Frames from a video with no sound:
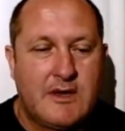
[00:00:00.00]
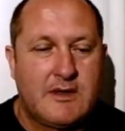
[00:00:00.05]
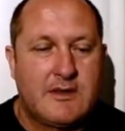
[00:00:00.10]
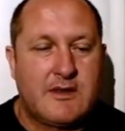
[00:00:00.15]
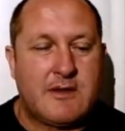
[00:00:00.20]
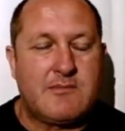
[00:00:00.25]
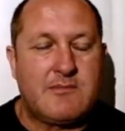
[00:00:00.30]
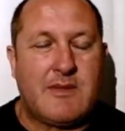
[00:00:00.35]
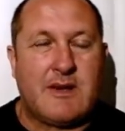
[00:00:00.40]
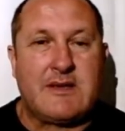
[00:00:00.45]

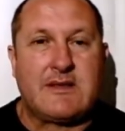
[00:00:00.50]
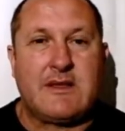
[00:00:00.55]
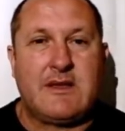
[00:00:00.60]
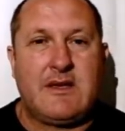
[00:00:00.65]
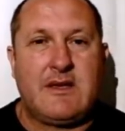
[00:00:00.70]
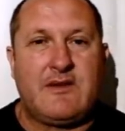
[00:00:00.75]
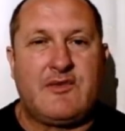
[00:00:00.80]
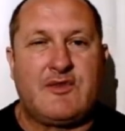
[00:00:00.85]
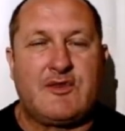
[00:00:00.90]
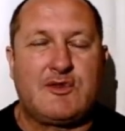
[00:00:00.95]
They make
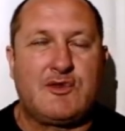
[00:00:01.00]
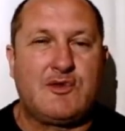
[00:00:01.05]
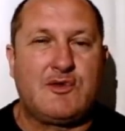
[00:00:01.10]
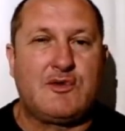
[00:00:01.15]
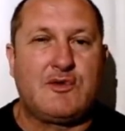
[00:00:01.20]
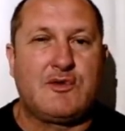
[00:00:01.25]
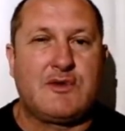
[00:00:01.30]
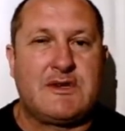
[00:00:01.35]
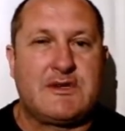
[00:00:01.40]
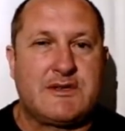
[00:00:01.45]
the effort
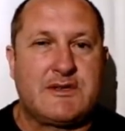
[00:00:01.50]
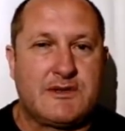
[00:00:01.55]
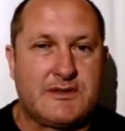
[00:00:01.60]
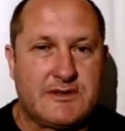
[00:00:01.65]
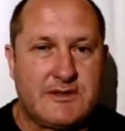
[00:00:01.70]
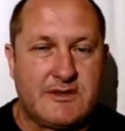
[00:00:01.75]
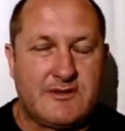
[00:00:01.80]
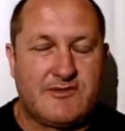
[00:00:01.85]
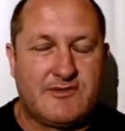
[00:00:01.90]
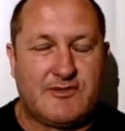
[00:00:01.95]
to research
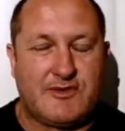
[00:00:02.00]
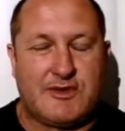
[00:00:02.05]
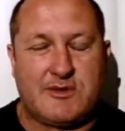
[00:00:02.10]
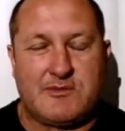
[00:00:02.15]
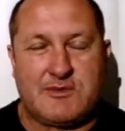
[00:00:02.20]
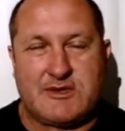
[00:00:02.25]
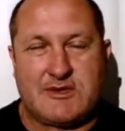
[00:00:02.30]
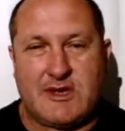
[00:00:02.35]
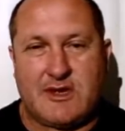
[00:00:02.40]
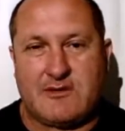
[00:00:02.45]
things for
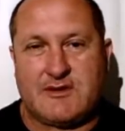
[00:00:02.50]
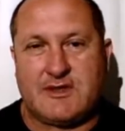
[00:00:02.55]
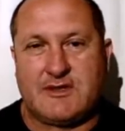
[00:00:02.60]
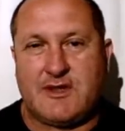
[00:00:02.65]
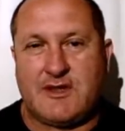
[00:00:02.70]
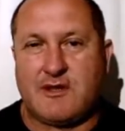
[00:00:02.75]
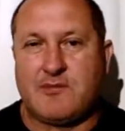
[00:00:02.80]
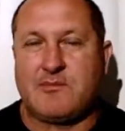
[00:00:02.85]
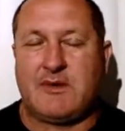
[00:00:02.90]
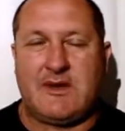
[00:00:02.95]
themselves. They
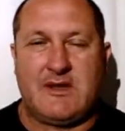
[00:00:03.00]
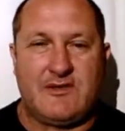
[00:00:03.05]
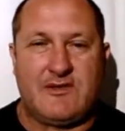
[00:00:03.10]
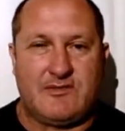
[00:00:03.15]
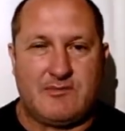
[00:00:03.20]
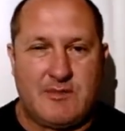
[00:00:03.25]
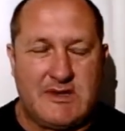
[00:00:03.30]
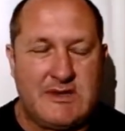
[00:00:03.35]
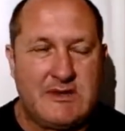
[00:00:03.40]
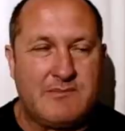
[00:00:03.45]
don't believe
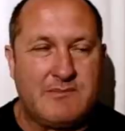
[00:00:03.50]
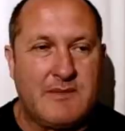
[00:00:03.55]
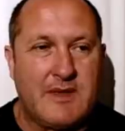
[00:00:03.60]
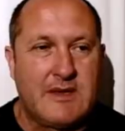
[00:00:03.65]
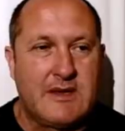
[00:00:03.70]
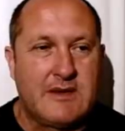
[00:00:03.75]
me.